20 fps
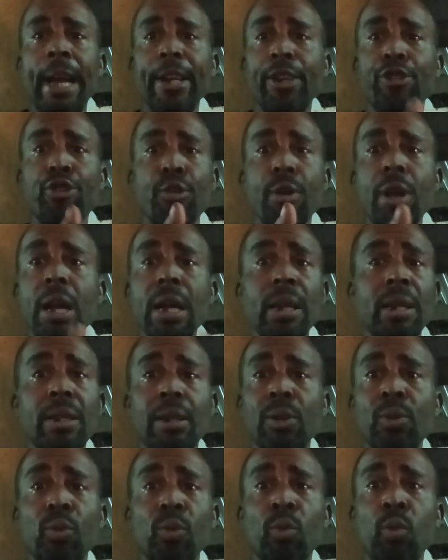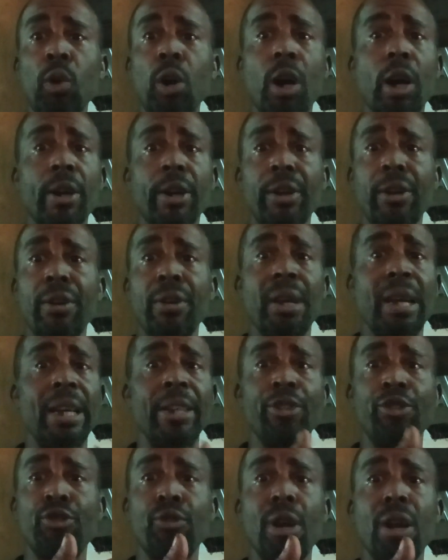drank water,
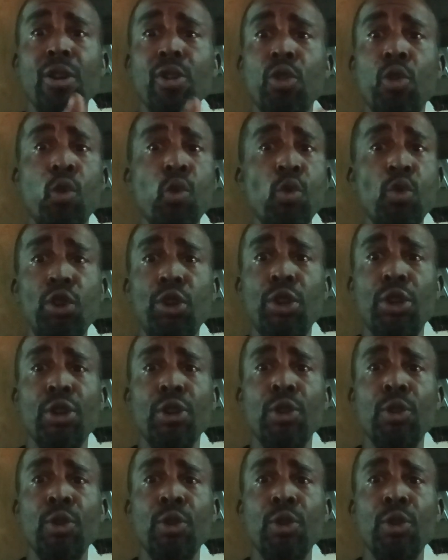I drank cooler,